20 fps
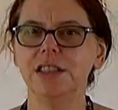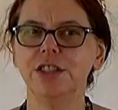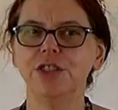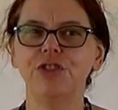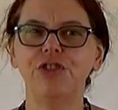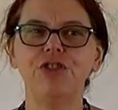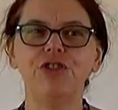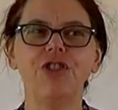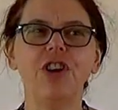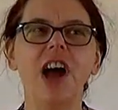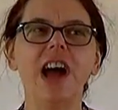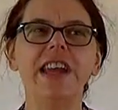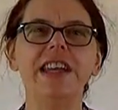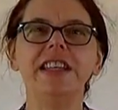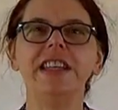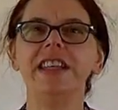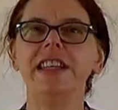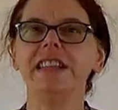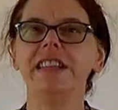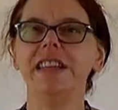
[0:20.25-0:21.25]

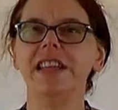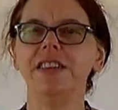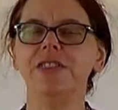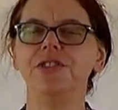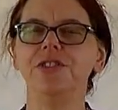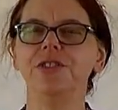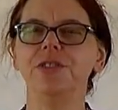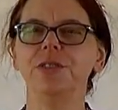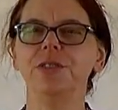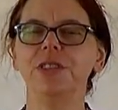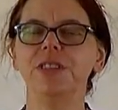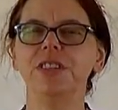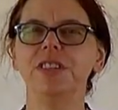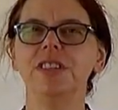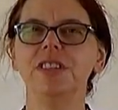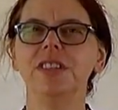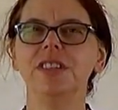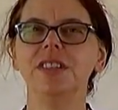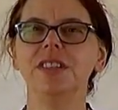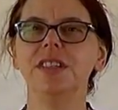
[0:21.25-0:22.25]
Shining they stood,
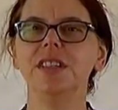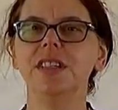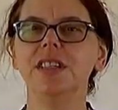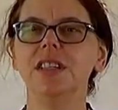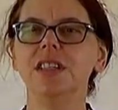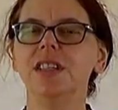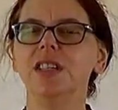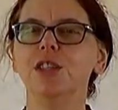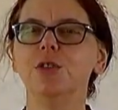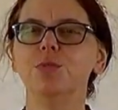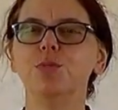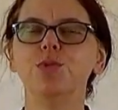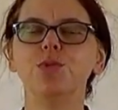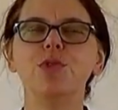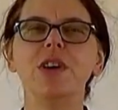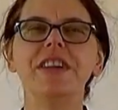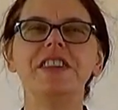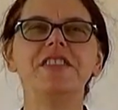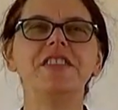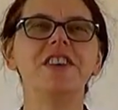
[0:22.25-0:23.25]

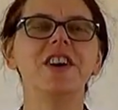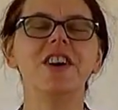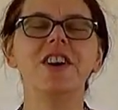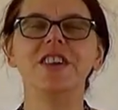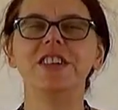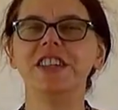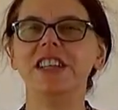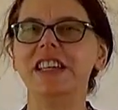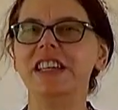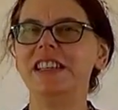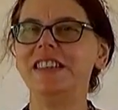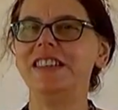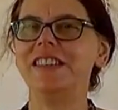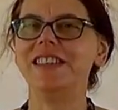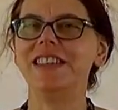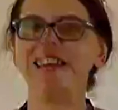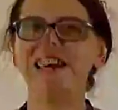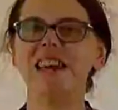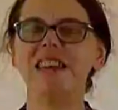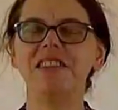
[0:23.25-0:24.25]
bright guardians
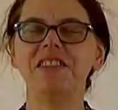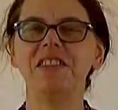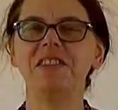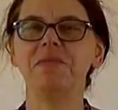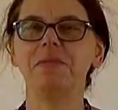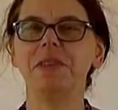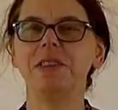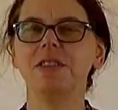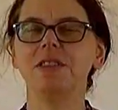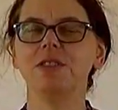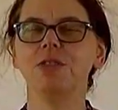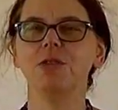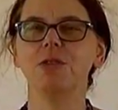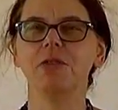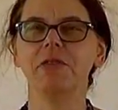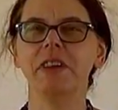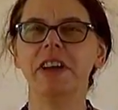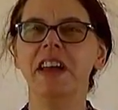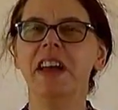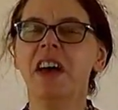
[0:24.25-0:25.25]
gated with
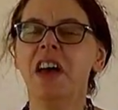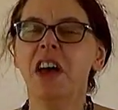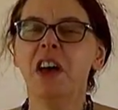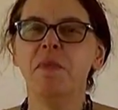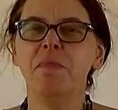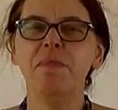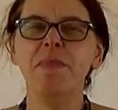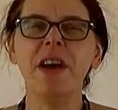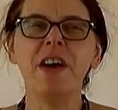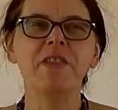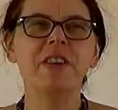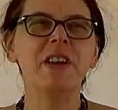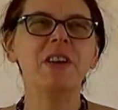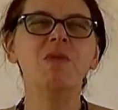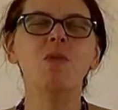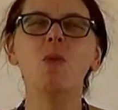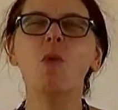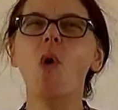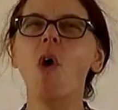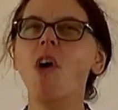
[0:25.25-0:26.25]
glory,
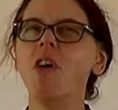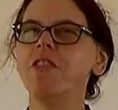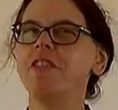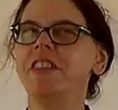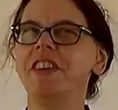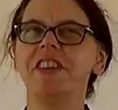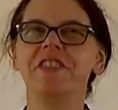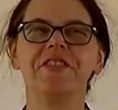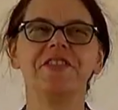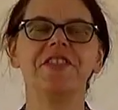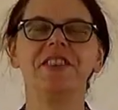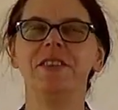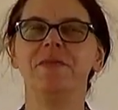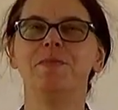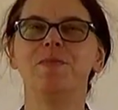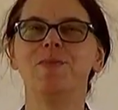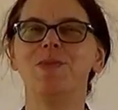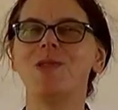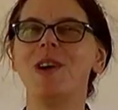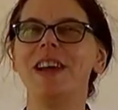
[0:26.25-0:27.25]
bearing warriors in
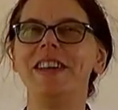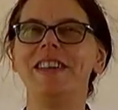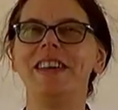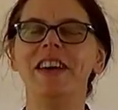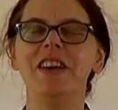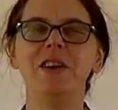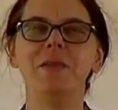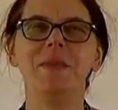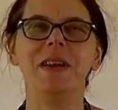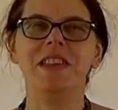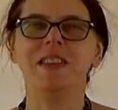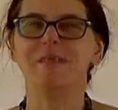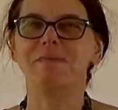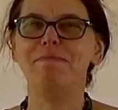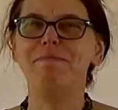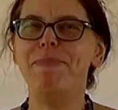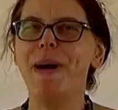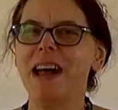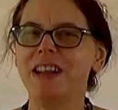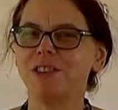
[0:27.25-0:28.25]
bright helmets,
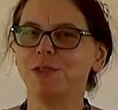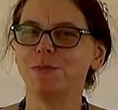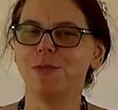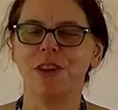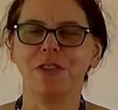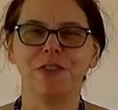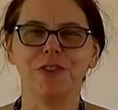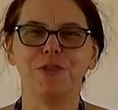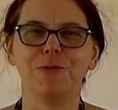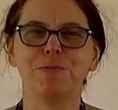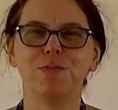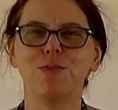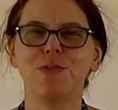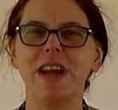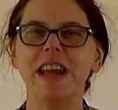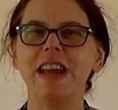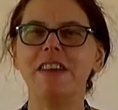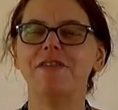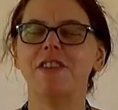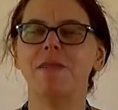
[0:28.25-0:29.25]
battle brothers
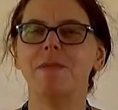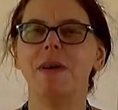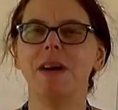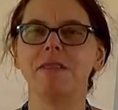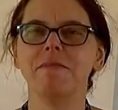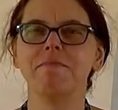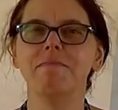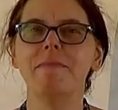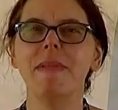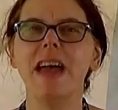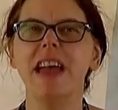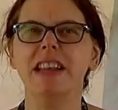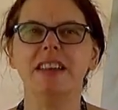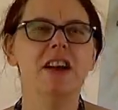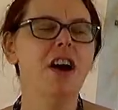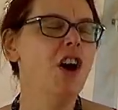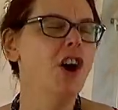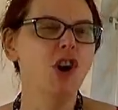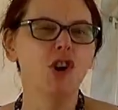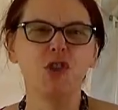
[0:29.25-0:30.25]
brave among men,
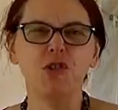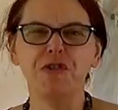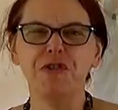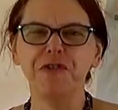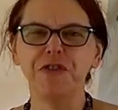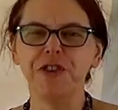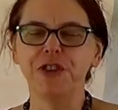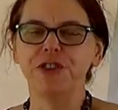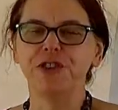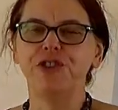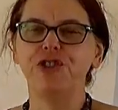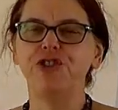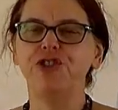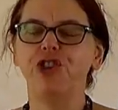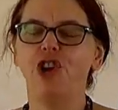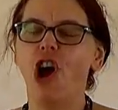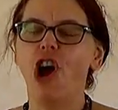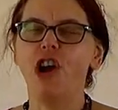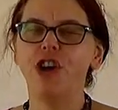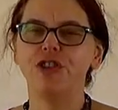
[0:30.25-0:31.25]
who first
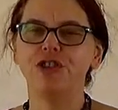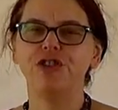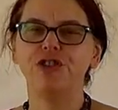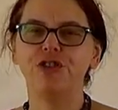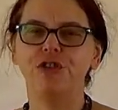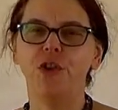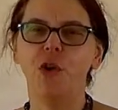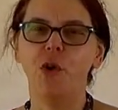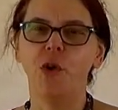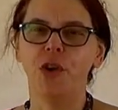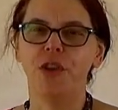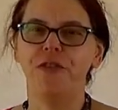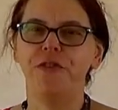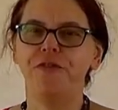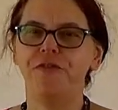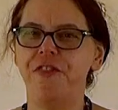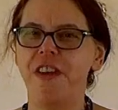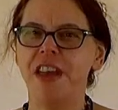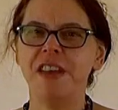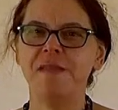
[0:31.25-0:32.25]
charged forth,
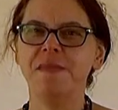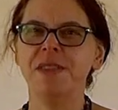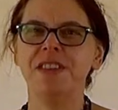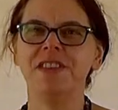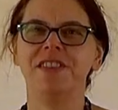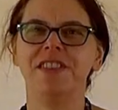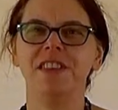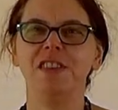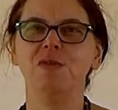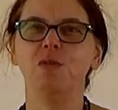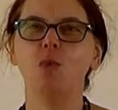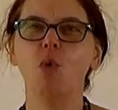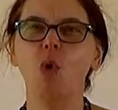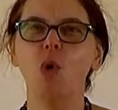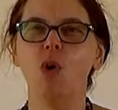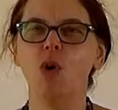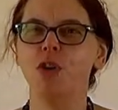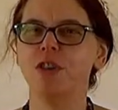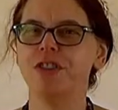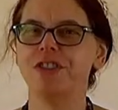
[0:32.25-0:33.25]
famous in
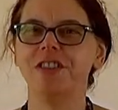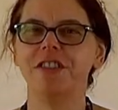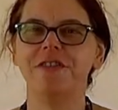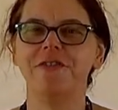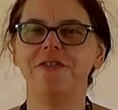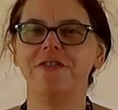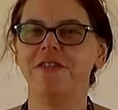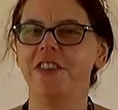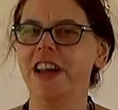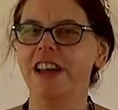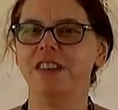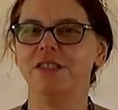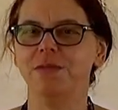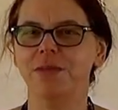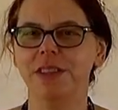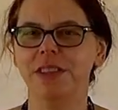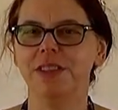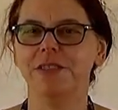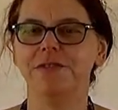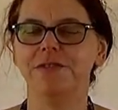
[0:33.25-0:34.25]
war, to fight
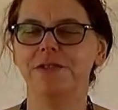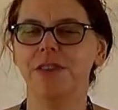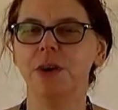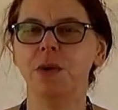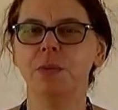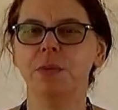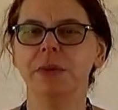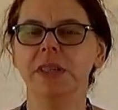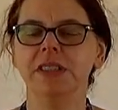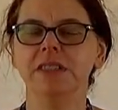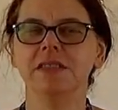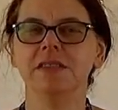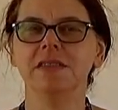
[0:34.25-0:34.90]
with the foemen.